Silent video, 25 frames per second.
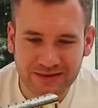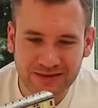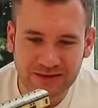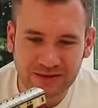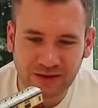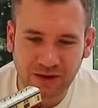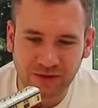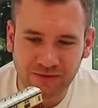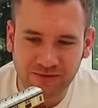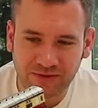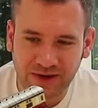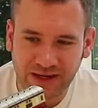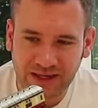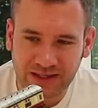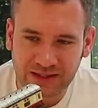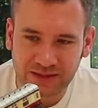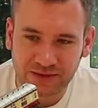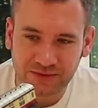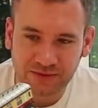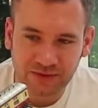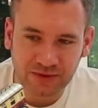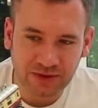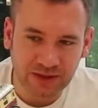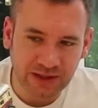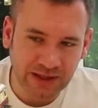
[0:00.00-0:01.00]
Not ready
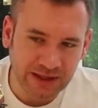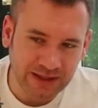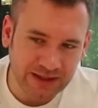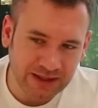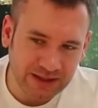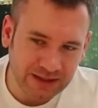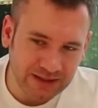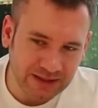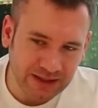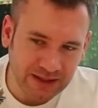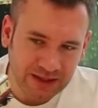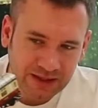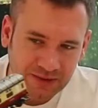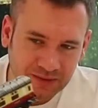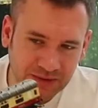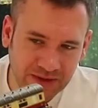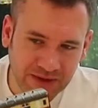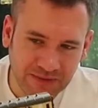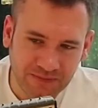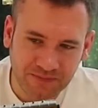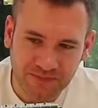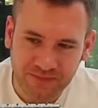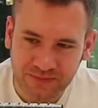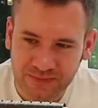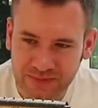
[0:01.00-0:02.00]
to run like this
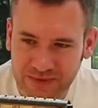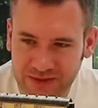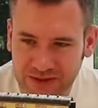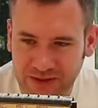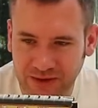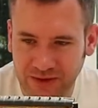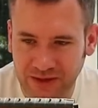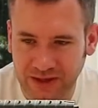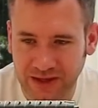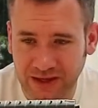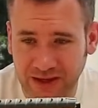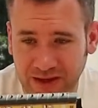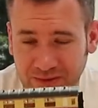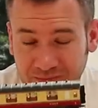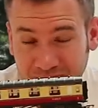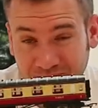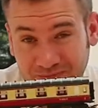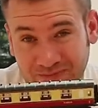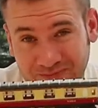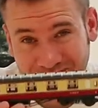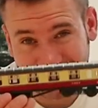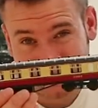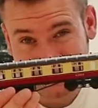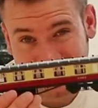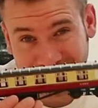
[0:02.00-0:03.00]
anyway. So yeah,
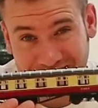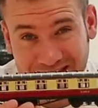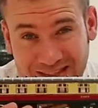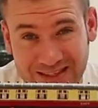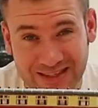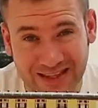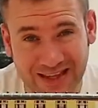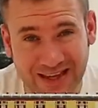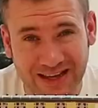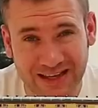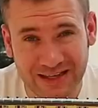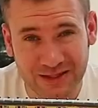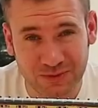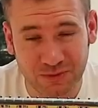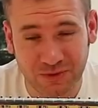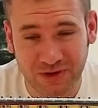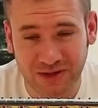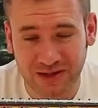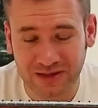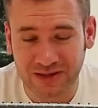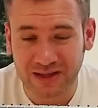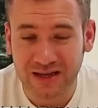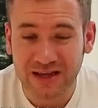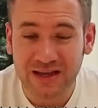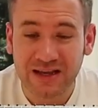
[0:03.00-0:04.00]
there's that as
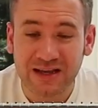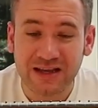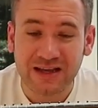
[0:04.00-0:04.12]
well.